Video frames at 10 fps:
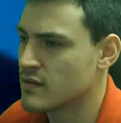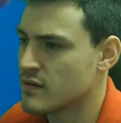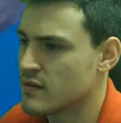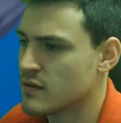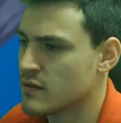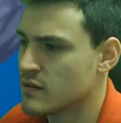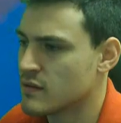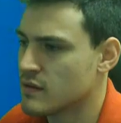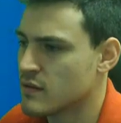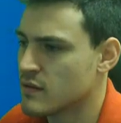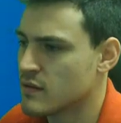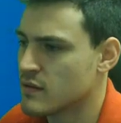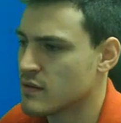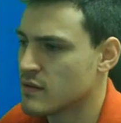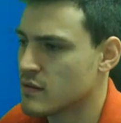
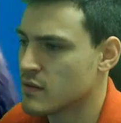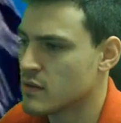No one is speaking in this clip.